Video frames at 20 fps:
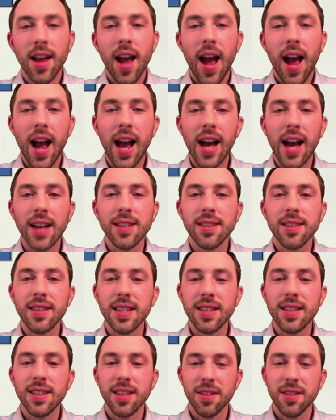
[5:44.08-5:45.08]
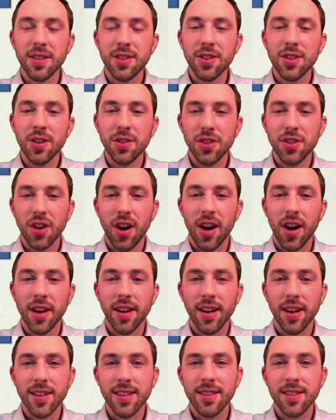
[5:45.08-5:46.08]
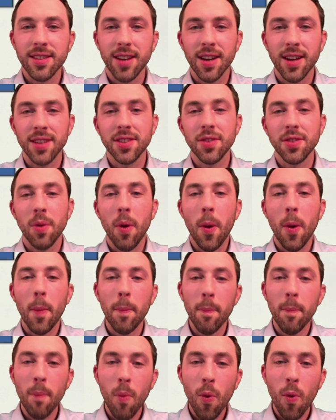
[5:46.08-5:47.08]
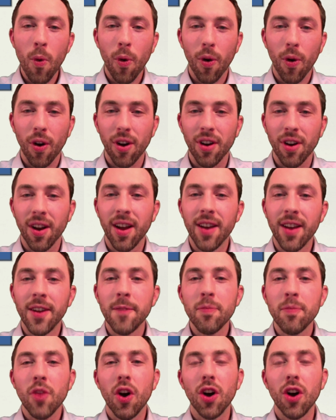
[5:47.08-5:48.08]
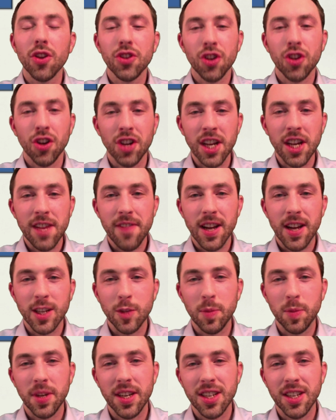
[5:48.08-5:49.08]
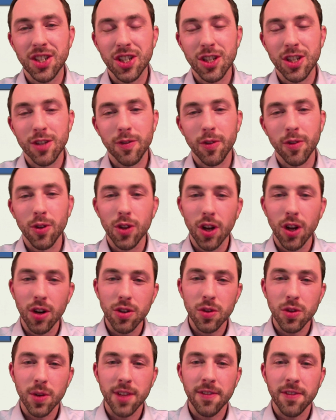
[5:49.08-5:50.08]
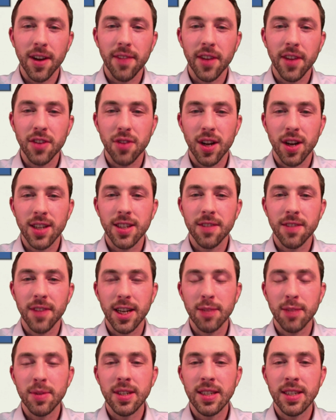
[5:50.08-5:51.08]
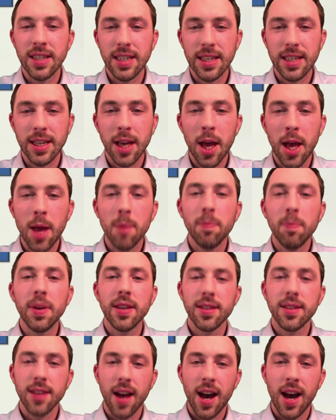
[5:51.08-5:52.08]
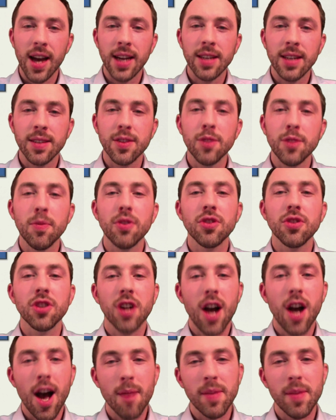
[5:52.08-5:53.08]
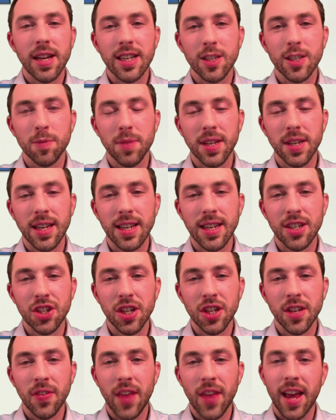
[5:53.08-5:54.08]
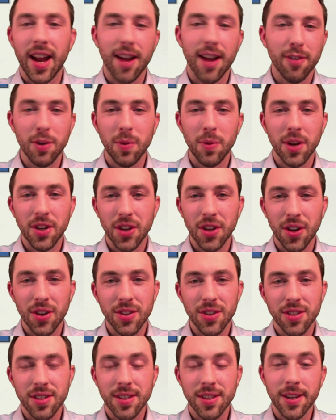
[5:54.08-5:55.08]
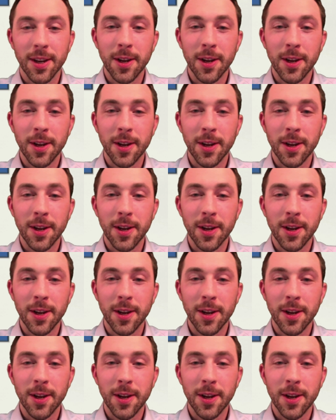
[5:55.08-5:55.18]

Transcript: As this series goes on, I'll discuss more alternative explanations for low 25-hydroxyvitamin D besides the most common explanation that everyone knows,